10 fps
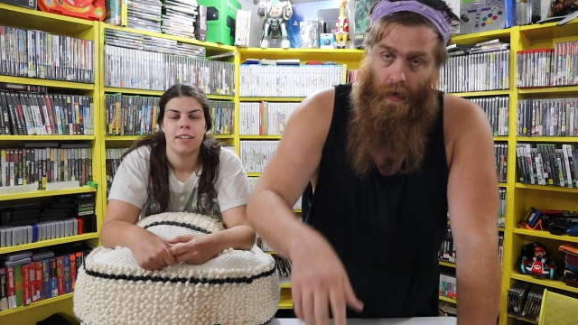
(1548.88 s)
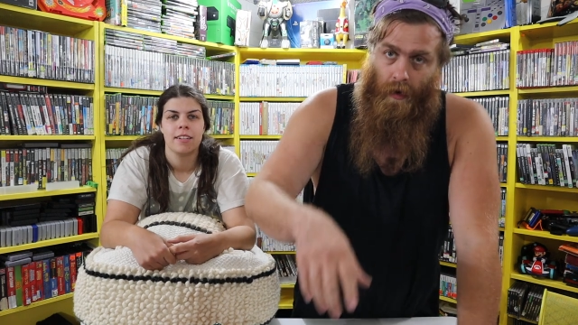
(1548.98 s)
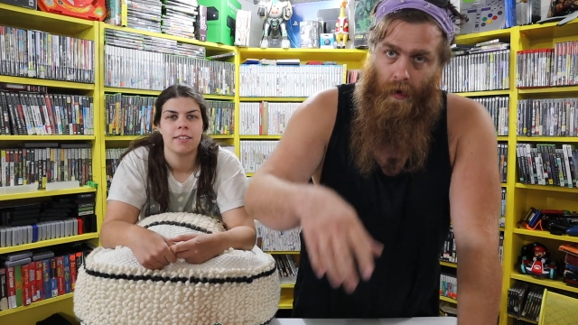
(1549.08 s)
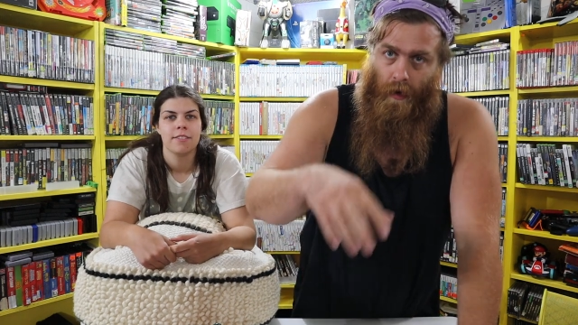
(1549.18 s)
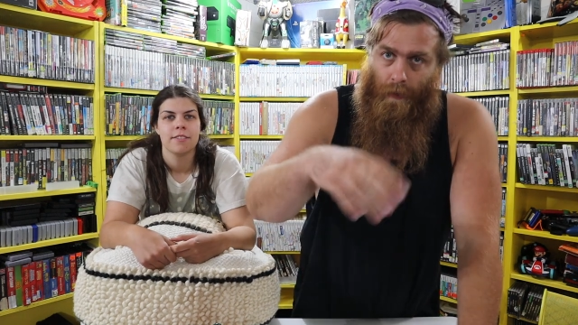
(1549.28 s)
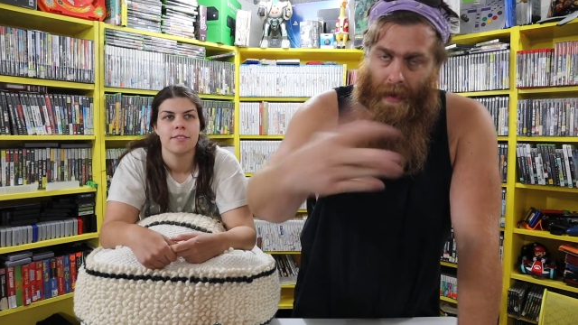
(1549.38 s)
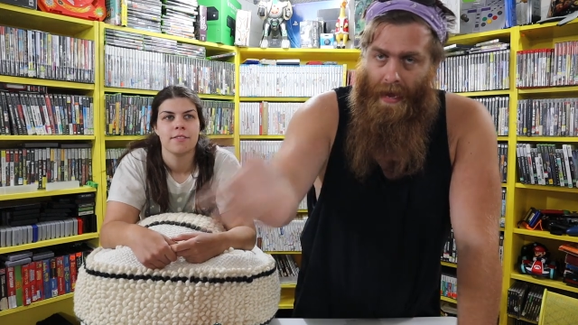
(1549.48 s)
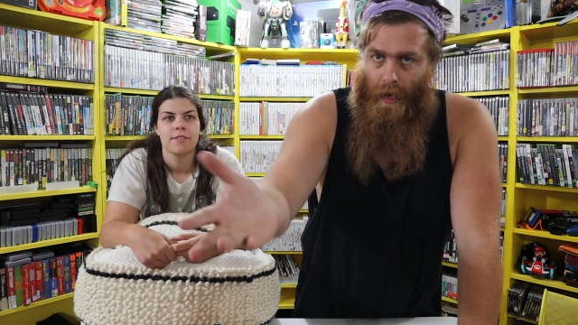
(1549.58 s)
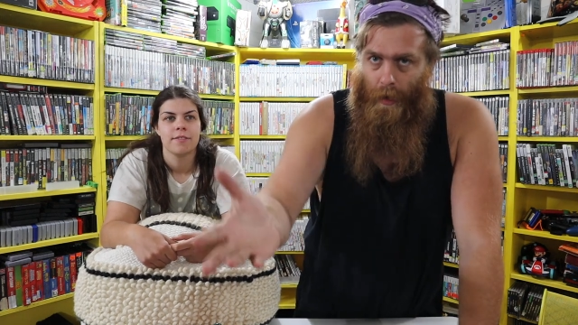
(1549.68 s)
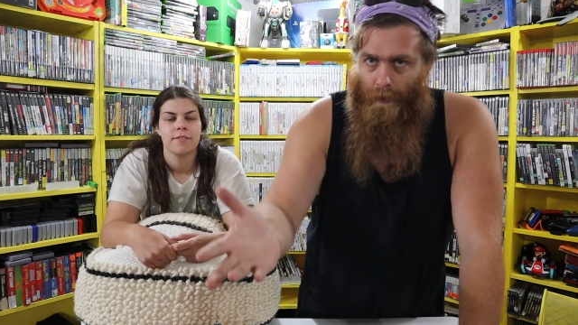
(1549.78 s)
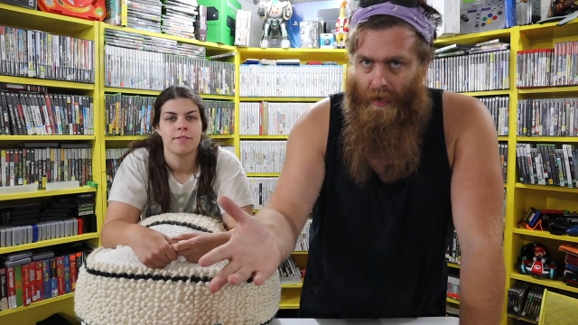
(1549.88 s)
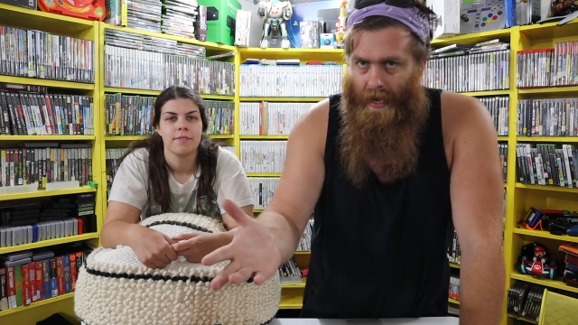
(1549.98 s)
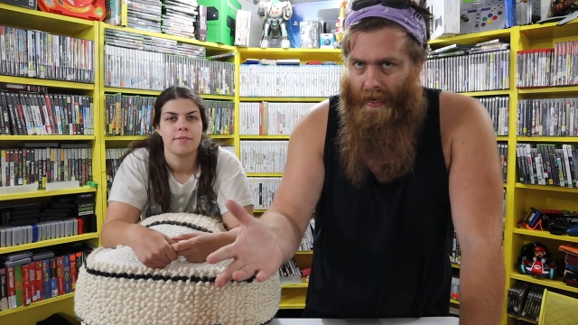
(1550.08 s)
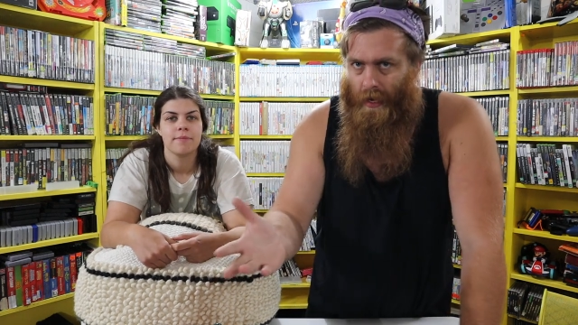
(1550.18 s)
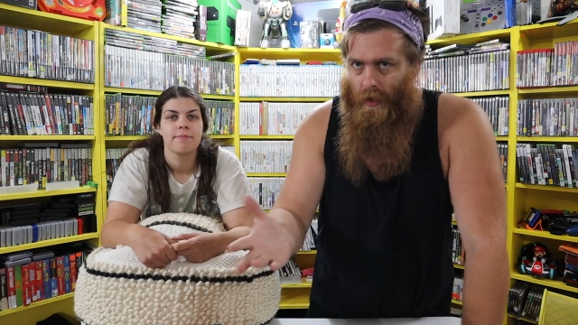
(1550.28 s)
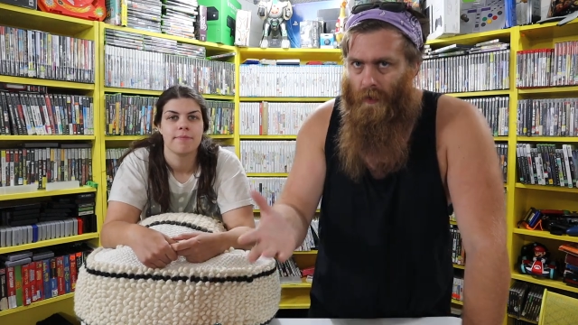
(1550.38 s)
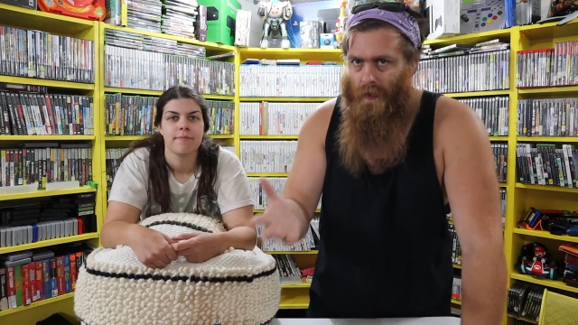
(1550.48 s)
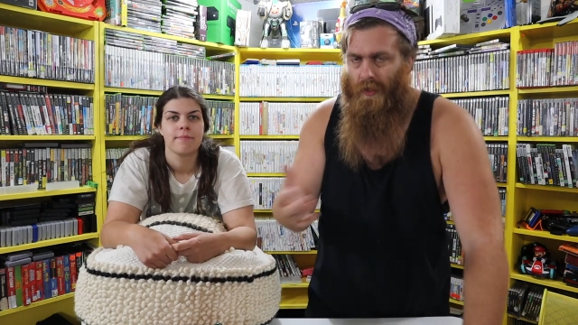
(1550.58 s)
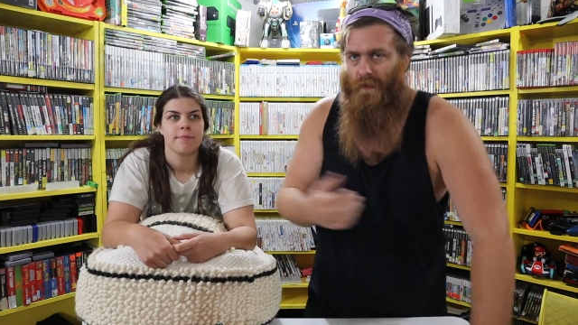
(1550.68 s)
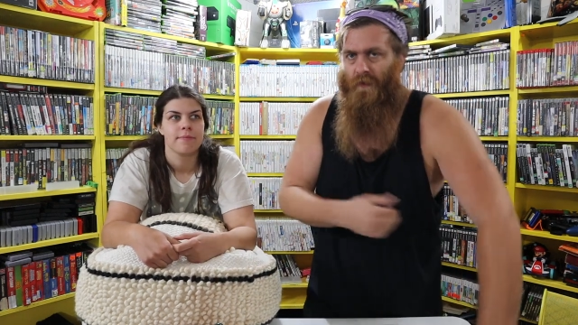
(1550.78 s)
Speaker 1: are back open. I know
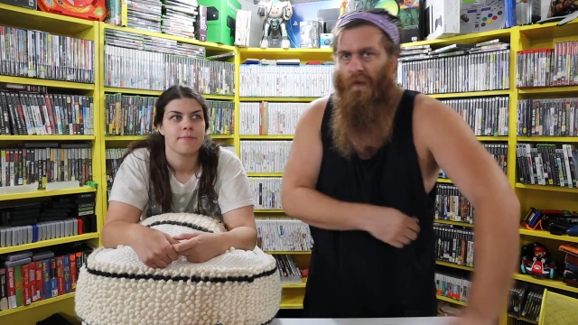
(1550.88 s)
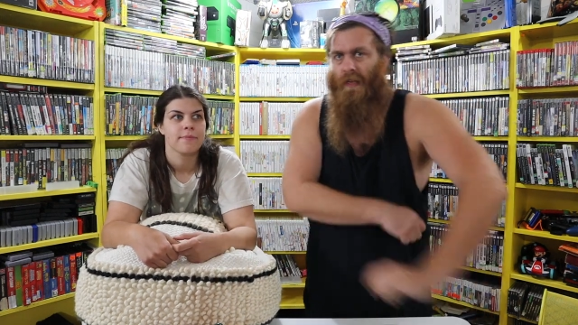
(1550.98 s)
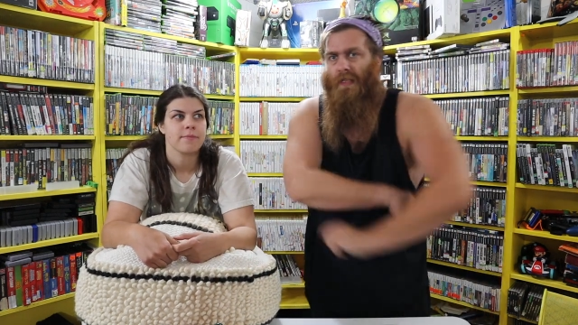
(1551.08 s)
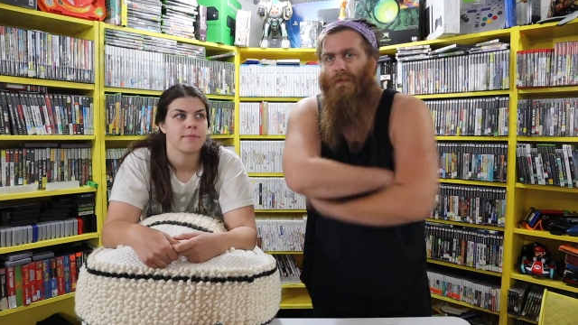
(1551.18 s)
some friends